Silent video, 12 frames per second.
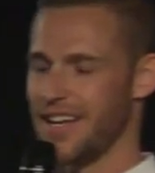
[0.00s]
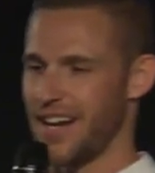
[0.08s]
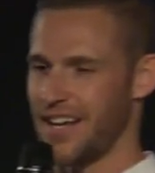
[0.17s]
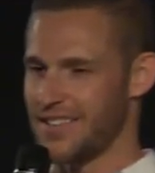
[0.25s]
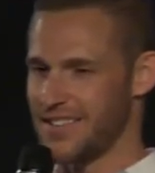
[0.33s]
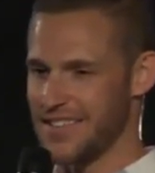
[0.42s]
And
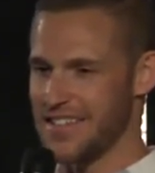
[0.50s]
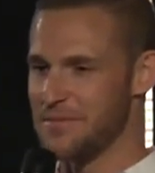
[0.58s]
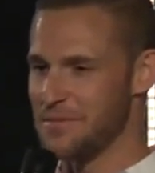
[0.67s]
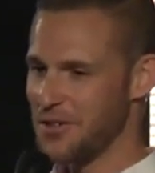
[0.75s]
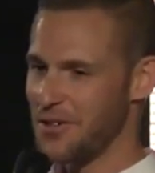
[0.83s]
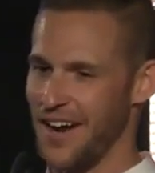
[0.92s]
I got to lead
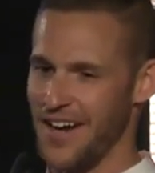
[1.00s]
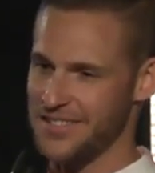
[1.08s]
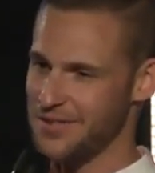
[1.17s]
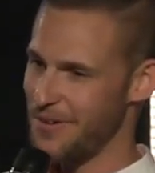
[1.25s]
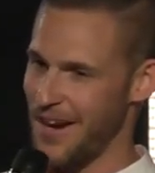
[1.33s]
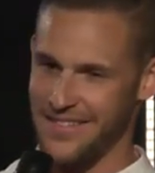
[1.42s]
him to
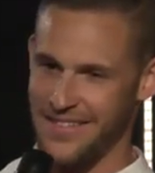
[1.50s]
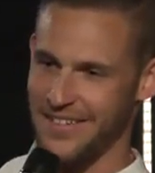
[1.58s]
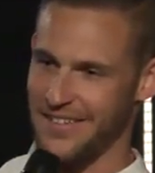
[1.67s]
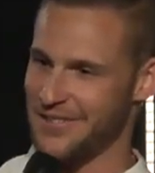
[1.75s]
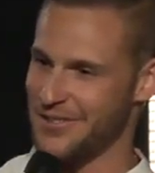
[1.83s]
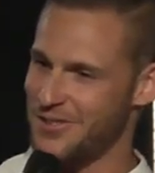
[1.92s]
Christ right
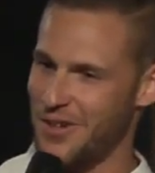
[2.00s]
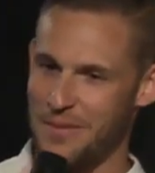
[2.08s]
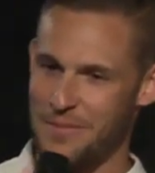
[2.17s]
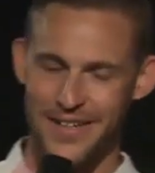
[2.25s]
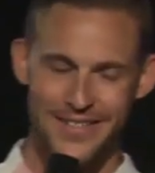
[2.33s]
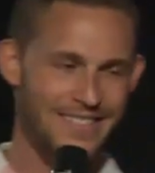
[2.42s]
there in
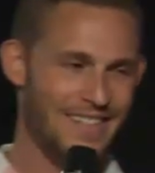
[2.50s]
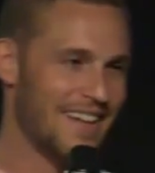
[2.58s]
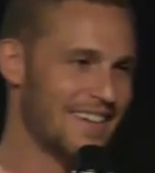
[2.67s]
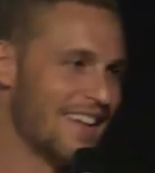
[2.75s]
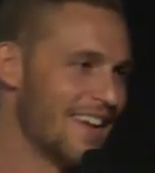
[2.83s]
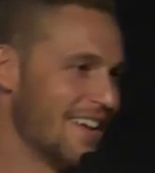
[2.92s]
Starbucks
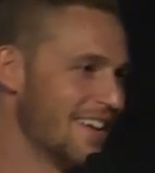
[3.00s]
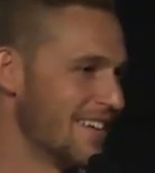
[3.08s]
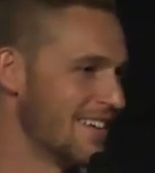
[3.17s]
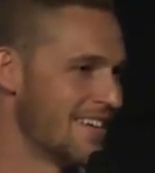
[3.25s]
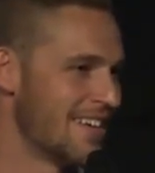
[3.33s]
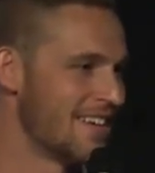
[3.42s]
that day.
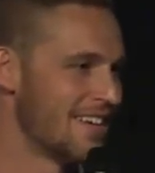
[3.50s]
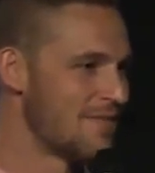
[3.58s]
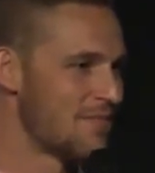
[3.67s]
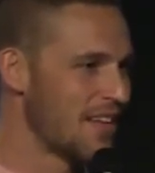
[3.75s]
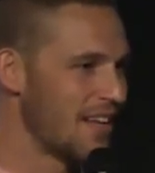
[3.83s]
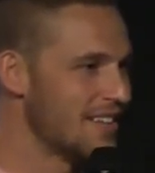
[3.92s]

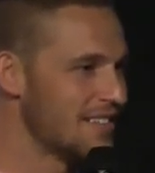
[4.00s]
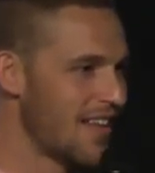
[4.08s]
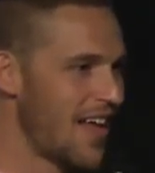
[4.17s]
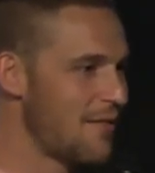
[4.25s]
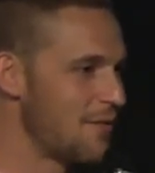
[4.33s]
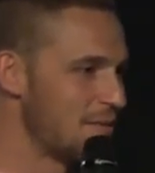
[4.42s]
And his
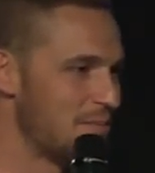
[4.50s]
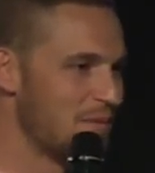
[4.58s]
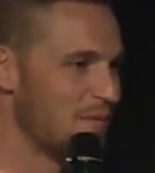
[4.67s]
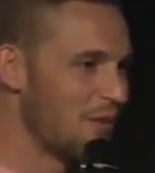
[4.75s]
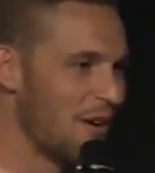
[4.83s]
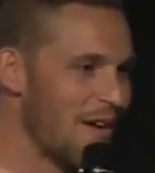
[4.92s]
life has
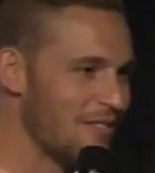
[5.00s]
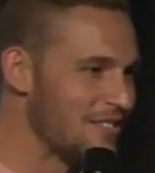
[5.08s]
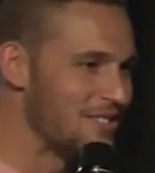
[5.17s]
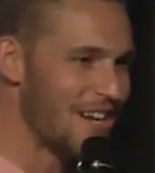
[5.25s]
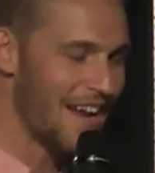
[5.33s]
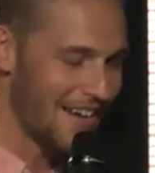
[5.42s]
been forever
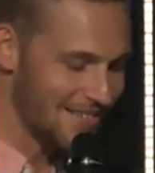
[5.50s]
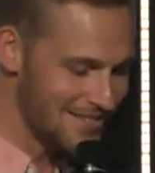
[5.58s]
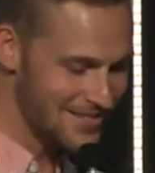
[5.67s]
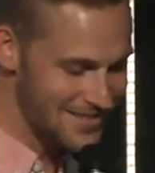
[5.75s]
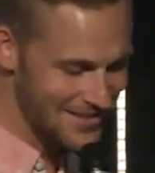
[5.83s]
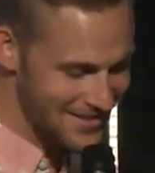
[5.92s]

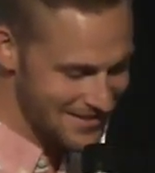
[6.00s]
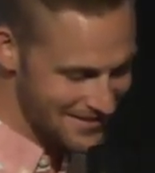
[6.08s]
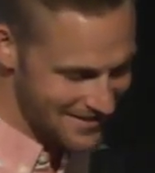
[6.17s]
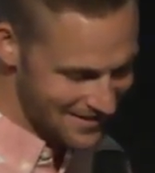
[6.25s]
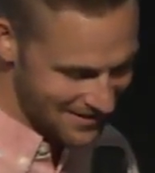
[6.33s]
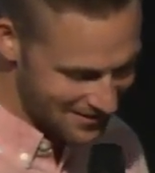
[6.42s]
changed
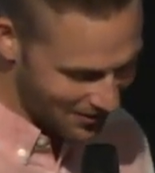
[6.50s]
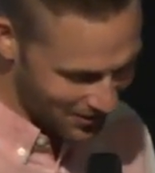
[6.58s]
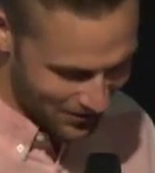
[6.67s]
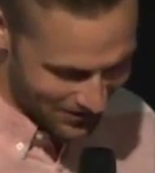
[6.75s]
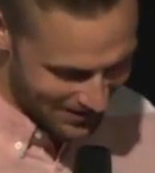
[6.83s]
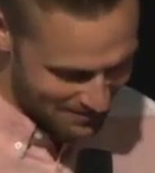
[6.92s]

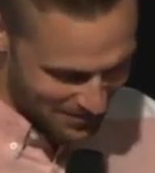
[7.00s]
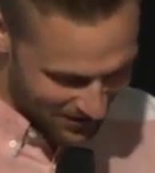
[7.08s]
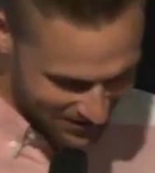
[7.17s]
eternally, but